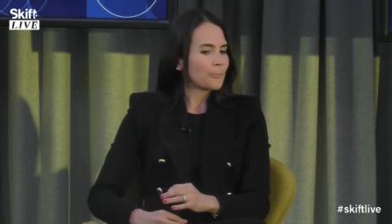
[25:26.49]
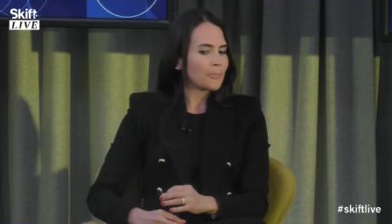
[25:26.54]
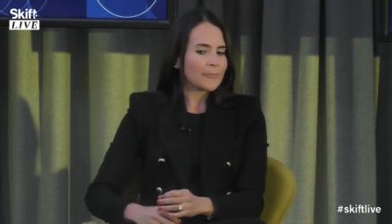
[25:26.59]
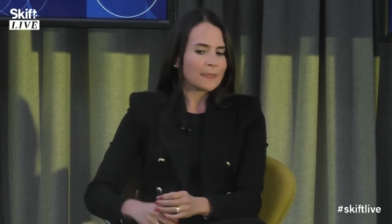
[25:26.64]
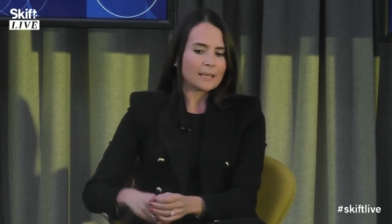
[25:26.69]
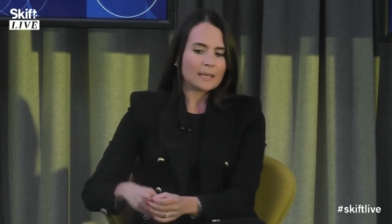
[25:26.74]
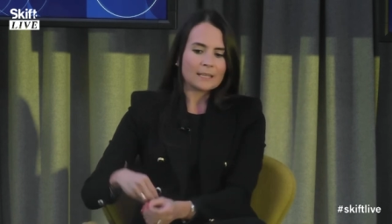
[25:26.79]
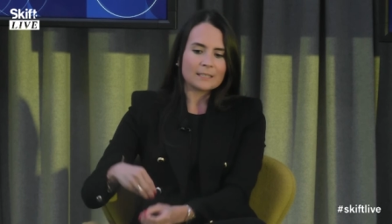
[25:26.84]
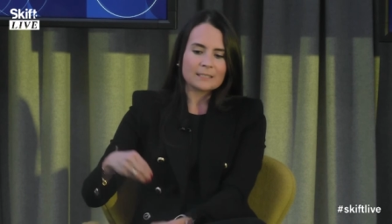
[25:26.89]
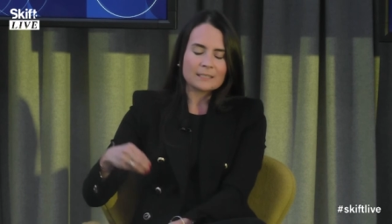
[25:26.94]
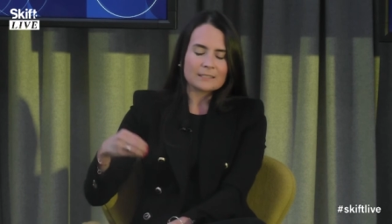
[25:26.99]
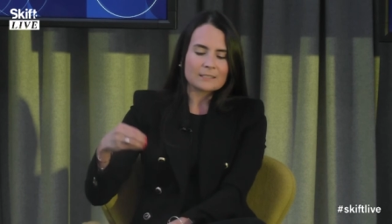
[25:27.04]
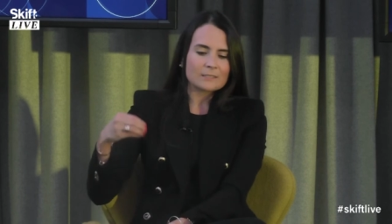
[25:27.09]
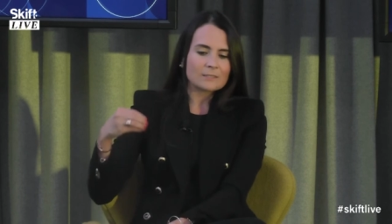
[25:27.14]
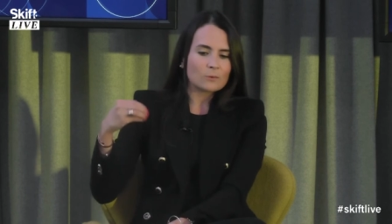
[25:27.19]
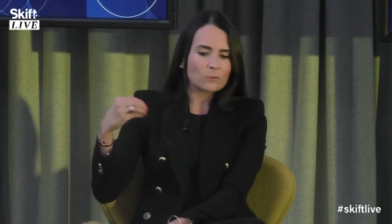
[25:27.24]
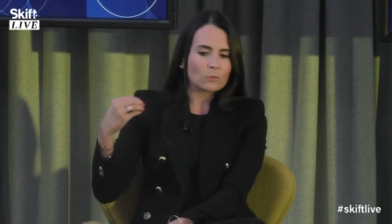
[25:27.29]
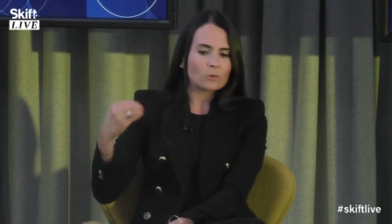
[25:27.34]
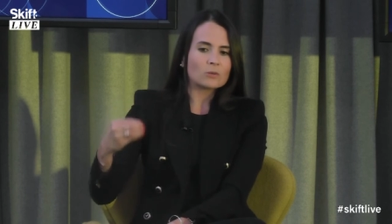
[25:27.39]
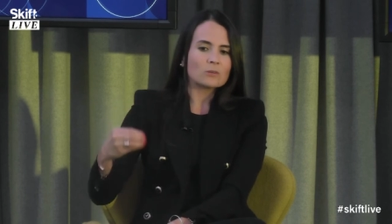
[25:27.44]
And it's
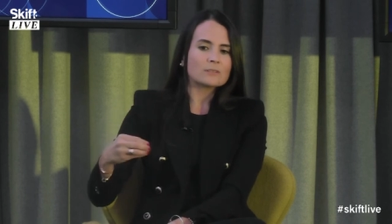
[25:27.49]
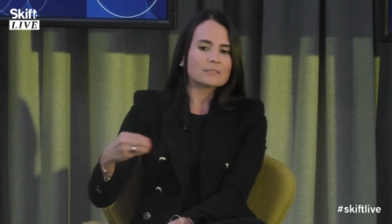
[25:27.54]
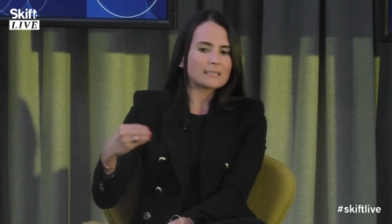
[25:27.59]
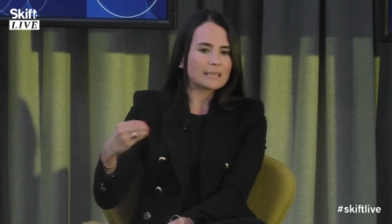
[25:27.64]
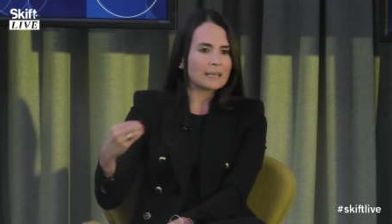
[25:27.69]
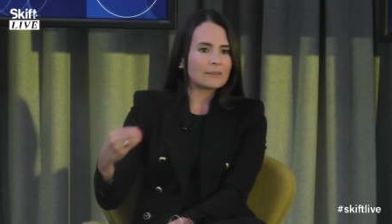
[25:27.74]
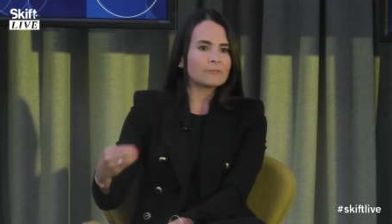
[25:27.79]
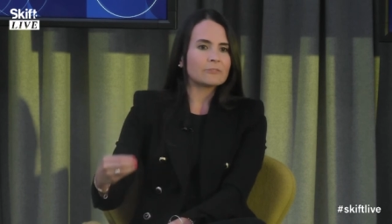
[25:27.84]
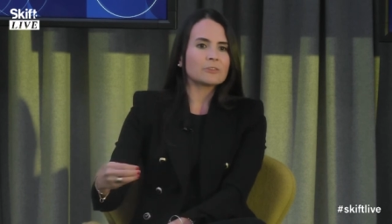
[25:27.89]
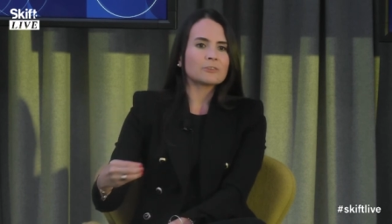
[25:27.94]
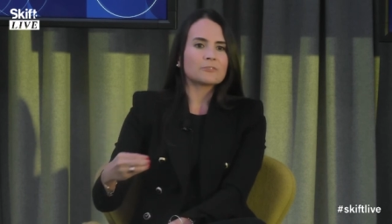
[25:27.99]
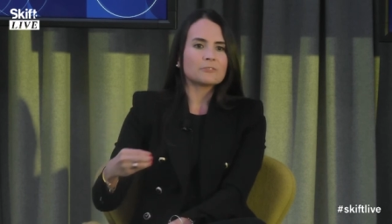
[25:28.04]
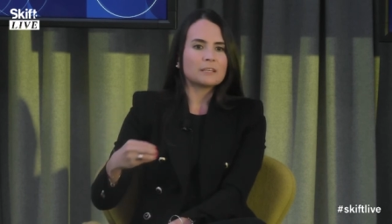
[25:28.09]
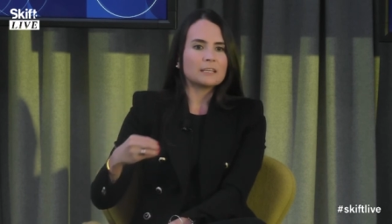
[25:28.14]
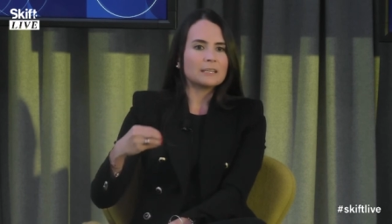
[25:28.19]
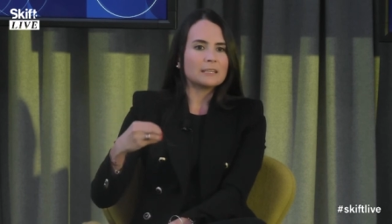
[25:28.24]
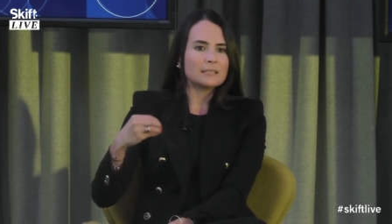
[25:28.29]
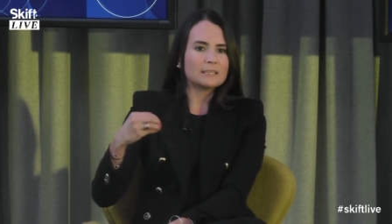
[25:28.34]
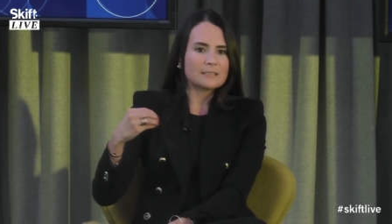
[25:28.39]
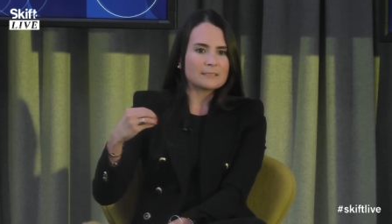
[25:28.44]
the world's
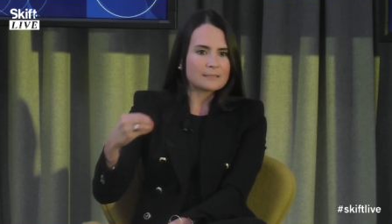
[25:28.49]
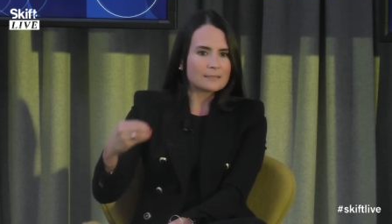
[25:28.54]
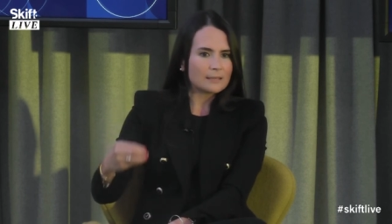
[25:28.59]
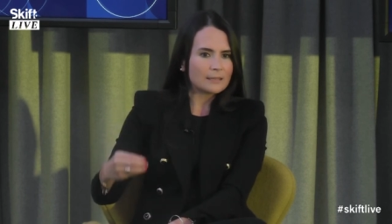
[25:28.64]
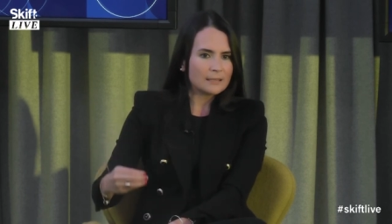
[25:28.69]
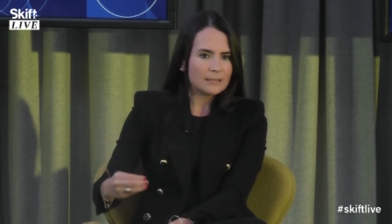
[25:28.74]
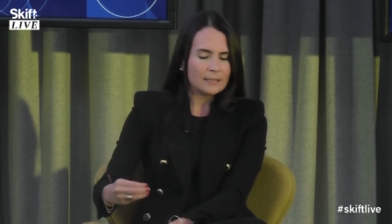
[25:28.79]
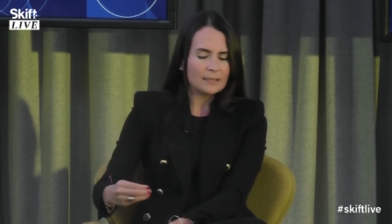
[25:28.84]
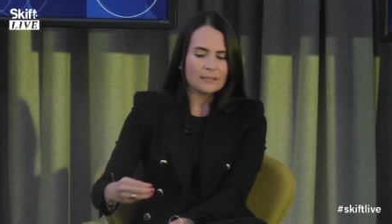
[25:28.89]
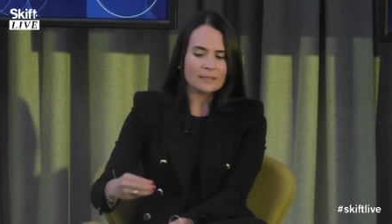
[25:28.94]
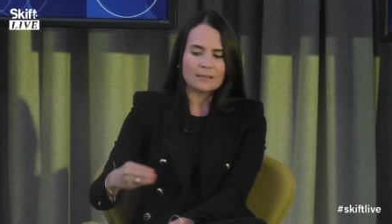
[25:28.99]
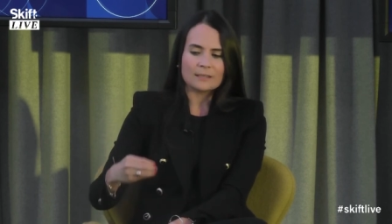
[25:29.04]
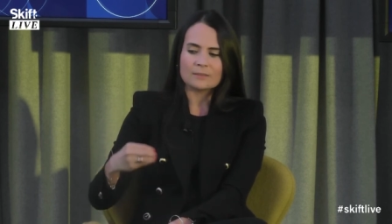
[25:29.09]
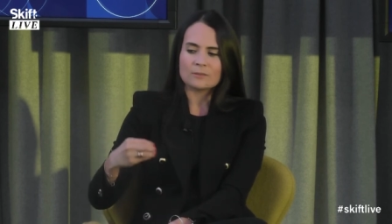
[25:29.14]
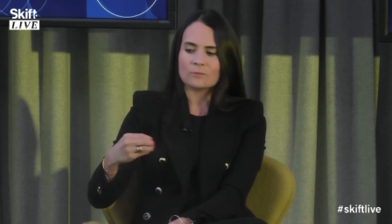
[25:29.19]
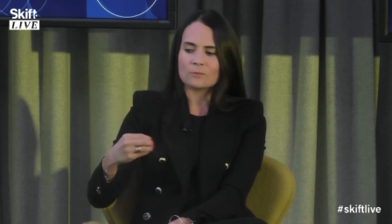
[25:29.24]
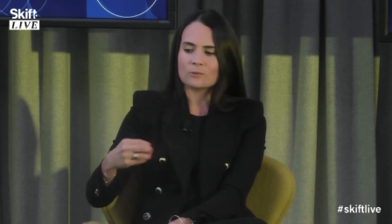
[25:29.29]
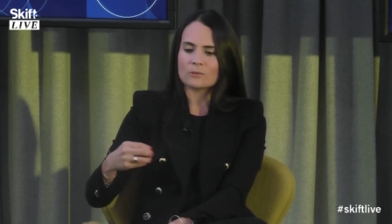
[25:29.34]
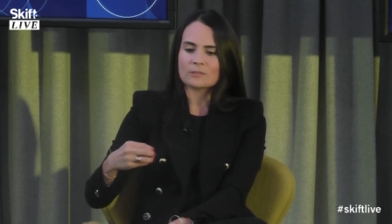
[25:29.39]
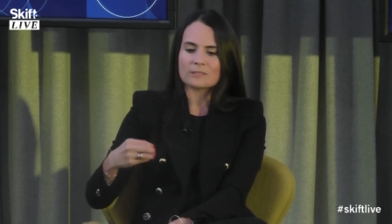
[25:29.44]
evergreen city and
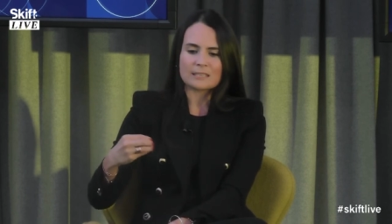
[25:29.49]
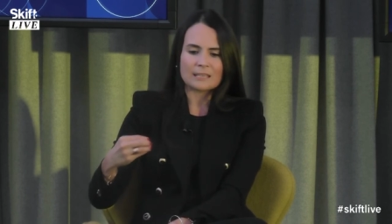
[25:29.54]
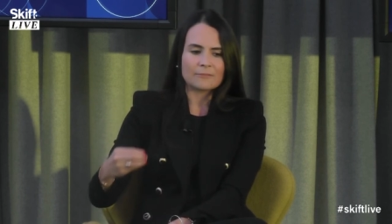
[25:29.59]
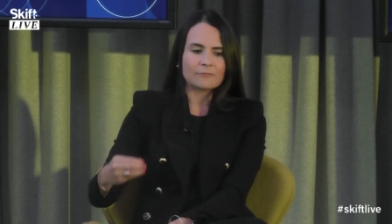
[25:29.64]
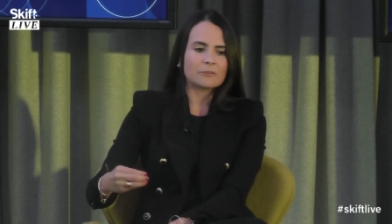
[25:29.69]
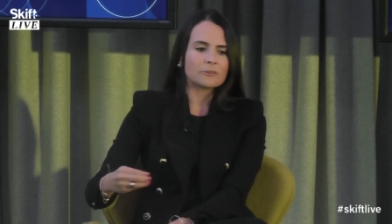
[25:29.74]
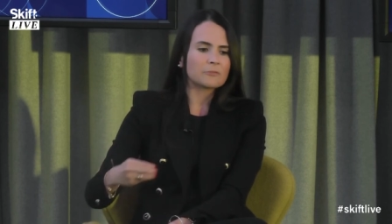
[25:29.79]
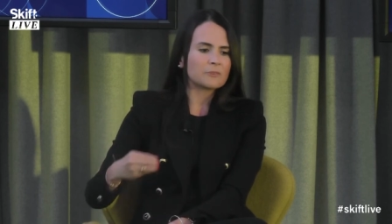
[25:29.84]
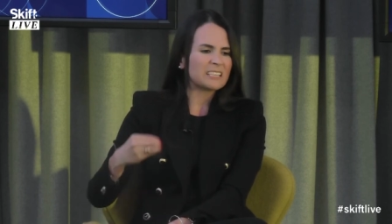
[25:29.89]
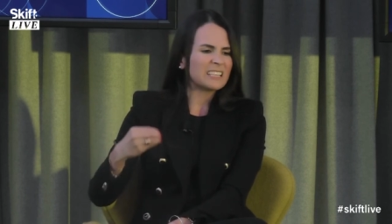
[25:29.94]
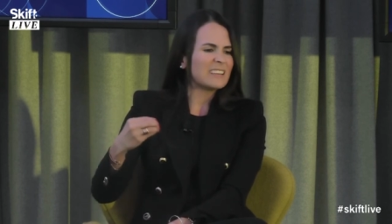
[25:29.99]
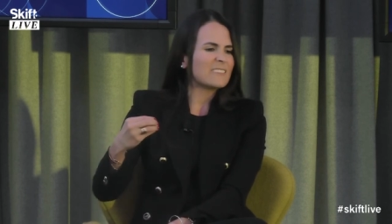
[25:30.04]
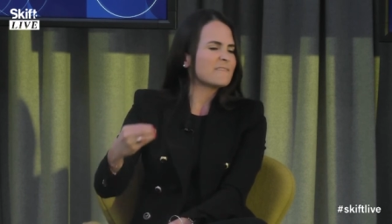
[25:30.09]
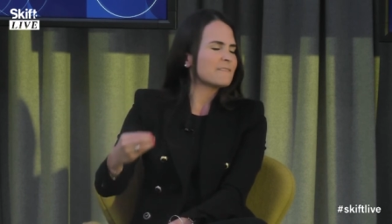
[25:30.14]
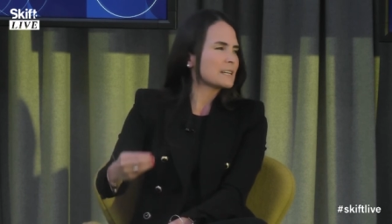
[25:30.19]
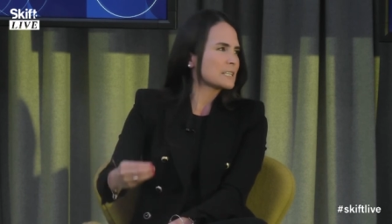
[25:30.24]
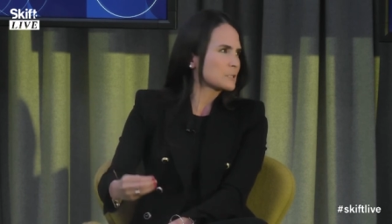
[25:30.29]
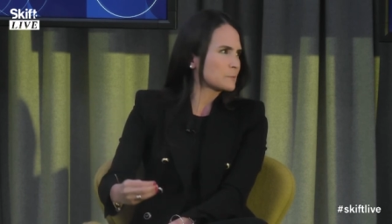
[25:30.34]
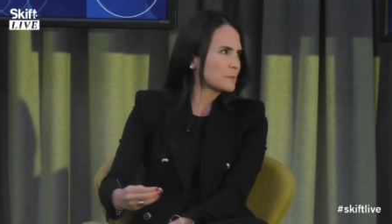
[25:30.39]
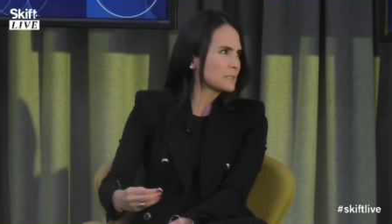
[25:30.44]
the world's evergreen
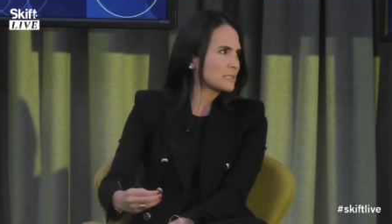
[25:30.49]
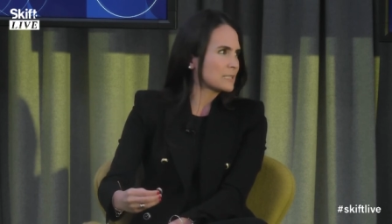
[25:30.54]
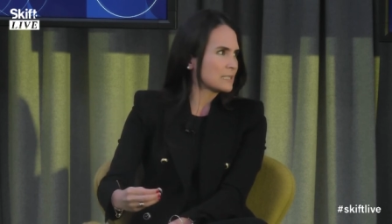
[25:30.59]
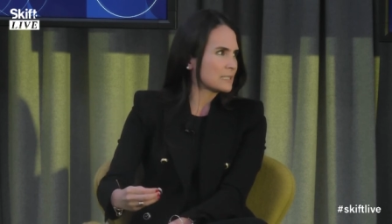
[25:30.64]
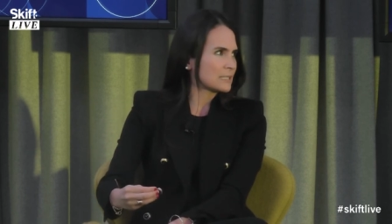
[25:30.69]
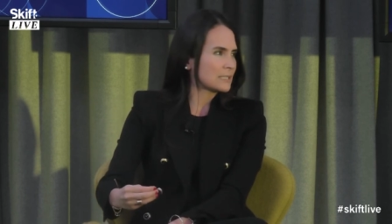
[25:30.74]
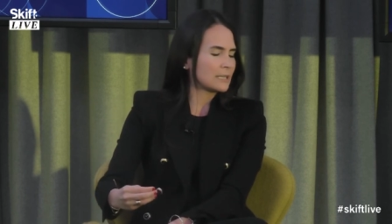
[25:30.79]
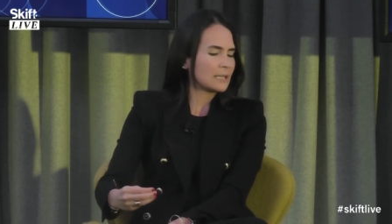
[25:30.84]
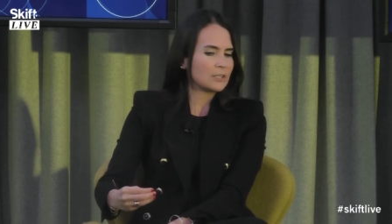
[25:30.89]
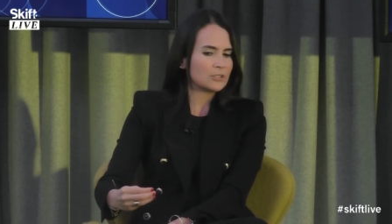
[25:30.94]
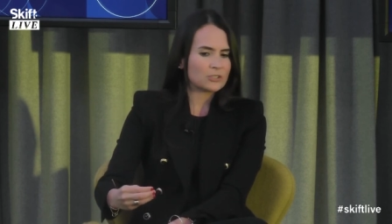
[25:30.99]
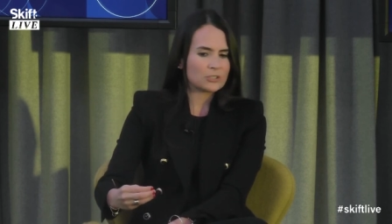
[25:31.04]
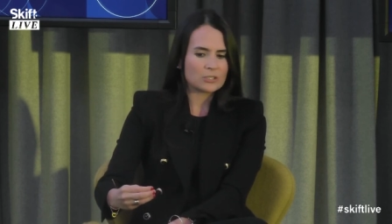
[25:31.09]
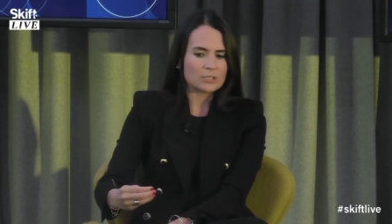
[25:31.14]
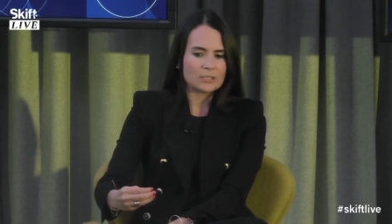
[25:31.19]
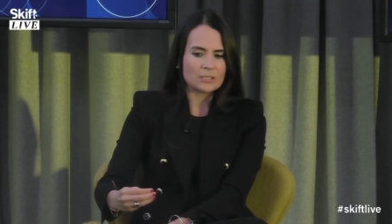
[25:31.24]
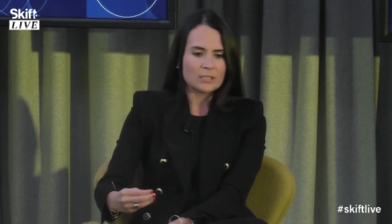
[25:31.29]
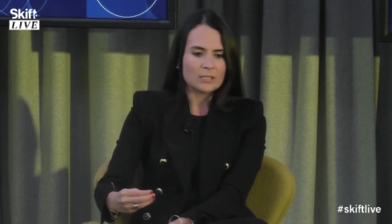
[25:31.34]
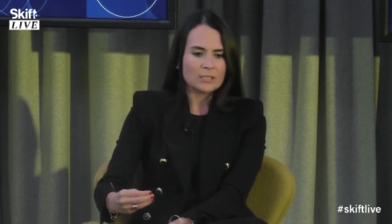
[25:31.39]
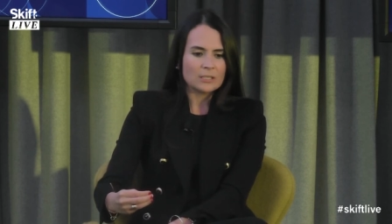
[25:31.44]
investment destination.